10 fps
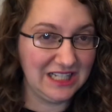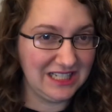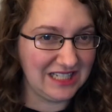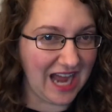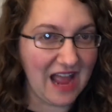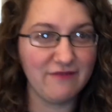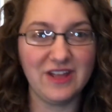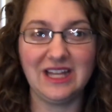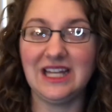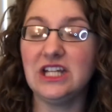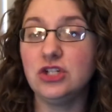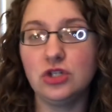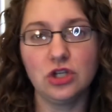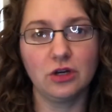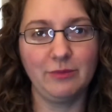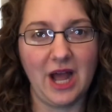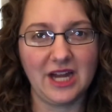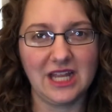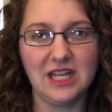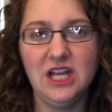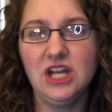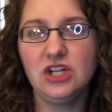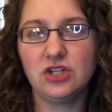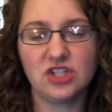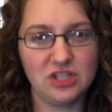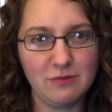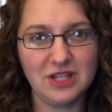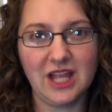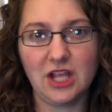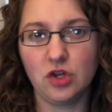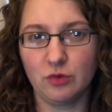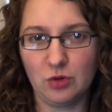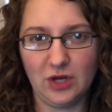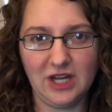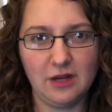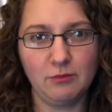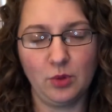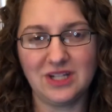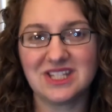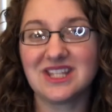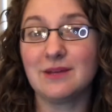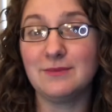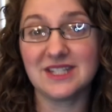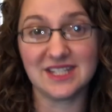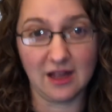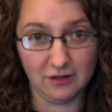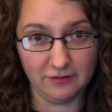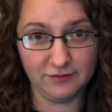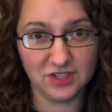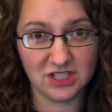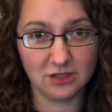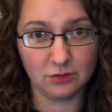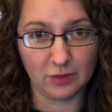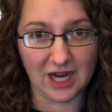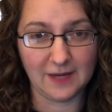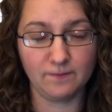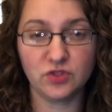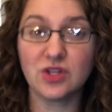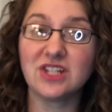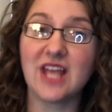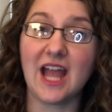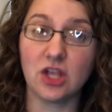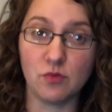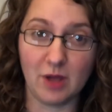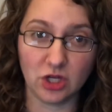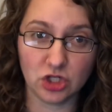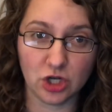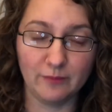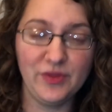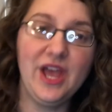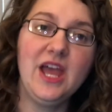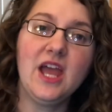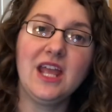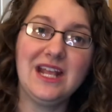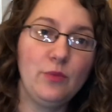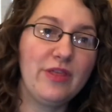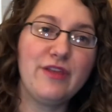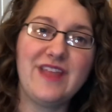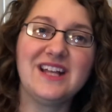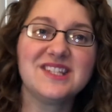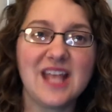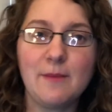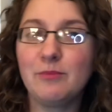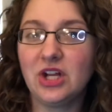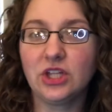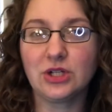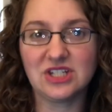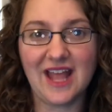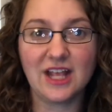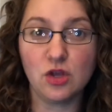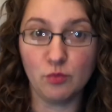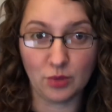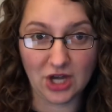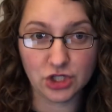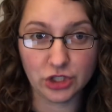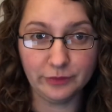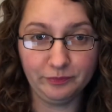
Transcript: diving into your body to stimulate your meridian points themselves, right? So that's acupuncture. Within that same pillar is acupressure.